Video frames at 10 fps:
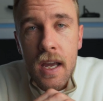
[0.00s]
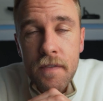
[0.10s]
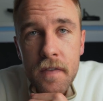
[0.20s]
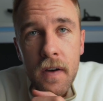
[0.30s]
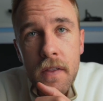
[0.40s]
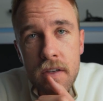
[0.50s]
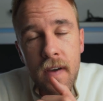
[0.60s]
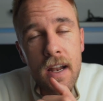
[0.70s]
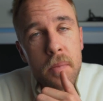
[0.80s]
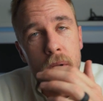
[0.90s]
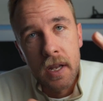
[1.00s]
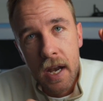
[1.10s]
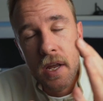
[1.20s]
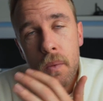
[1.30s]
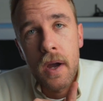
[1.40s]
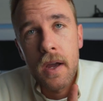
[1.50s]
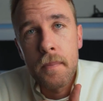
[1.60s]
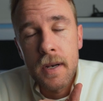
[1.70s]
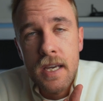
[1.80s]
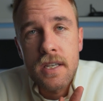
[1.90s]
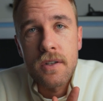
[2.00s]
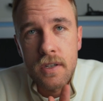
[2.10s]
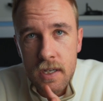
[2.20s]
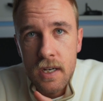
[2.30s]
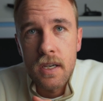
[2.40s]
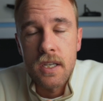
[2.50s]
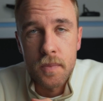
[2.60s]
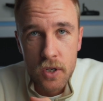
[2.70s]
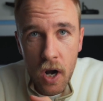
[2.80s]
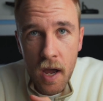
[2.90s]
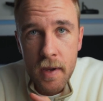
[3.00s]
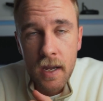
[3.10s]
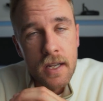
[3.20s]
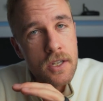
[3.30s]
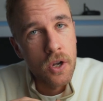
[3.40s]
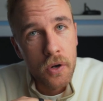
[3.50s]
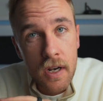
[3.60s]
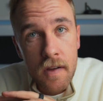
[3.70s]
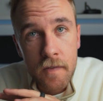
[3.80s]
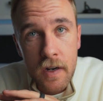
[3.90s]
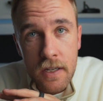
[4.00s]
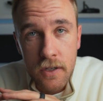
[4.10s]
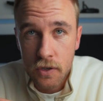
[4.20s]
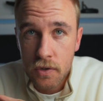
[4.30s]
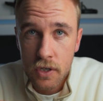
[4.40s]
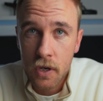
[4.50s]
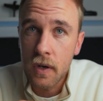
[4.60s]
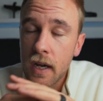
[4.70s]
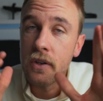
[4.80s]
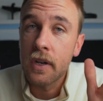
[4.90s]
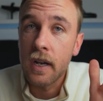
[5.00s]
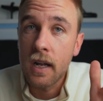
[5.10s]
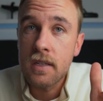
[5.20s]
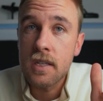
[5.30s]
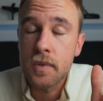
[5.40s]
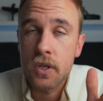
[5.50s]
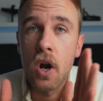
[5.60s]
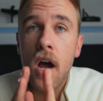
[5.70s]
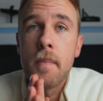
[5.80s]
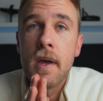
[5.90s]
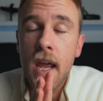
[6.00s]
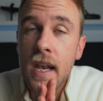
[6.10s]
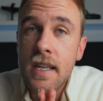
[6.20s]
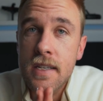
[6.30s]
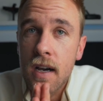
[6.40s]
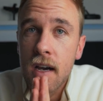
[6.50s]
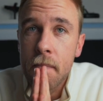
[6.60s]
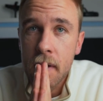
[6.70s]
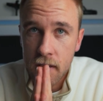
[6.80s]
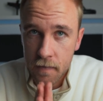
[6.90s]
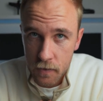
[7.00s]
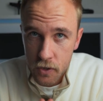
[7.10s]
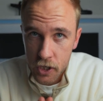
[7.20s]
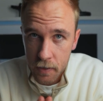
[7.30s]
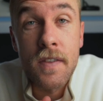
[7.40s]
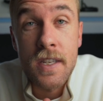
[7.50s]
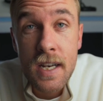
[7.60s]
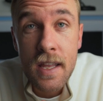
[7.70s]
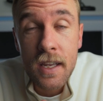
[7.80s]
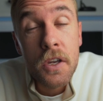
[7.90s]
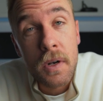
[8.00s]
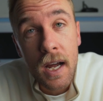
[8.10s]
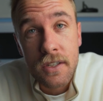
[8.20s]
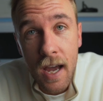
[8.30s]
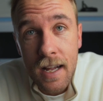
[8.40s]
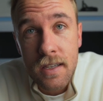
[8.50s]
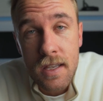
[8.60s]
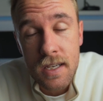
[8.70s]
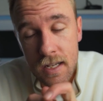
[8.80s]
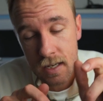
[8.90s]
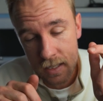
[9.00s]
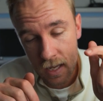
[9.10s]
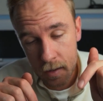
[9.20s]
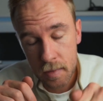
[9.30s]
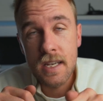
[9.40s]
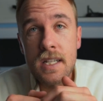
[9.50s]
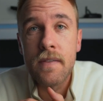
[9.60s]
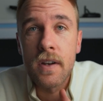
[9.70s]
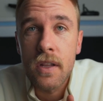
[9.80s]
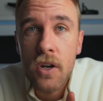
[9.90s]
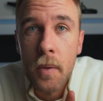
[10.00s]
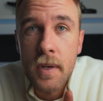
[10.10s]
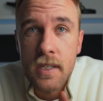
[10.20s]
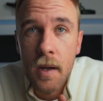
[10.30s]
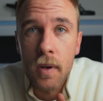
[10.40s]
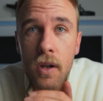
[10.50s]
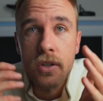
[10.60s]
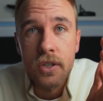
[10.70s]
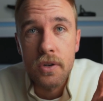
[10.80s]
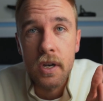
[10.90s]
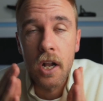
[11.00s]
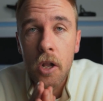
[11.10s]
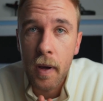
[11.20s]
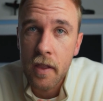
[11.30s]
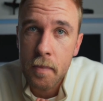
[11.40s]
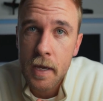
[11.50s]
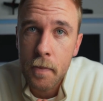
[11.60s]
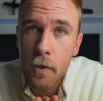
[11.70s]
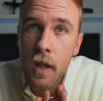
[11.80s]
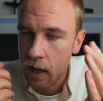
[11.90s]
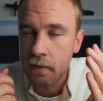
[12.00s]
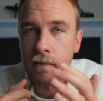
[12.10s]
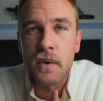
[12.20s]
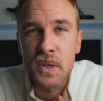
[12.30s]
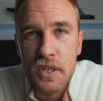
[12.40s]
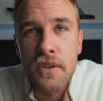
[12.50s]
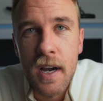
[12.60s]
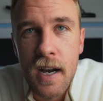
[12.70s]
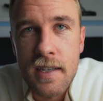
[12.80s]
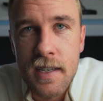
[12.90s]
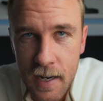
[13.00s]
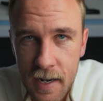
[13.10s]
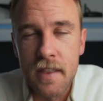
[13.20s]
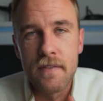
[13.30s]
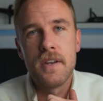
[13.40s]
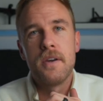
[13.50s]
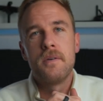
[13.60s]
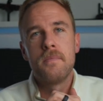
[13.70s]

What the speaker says: If you found this valuable in any way, please consider subscribing. It's totally free to do so, and you can unsubscribe at any time in the future. If there's anything you would like to add to this list, please leave it in the comments down below so you can help other people, and we'll see you guys in another video.